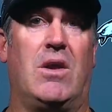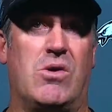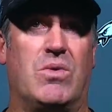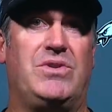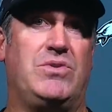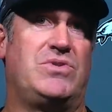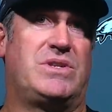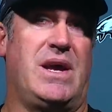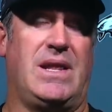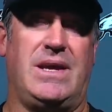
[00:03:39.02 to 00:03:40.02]
along with Deuce
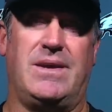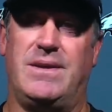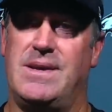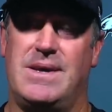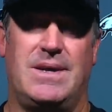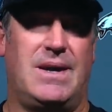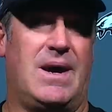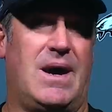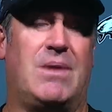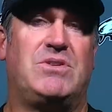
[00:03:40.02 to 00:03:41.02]
Staley, and
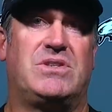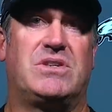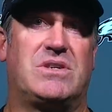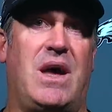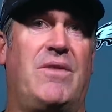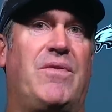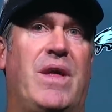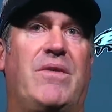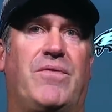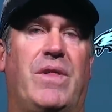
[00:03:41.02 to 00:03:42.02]
uh, I'm just excited for
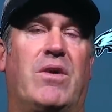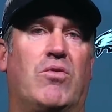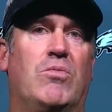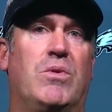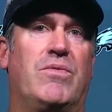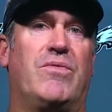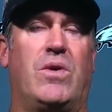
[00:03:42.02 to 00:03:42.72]
that for that group moving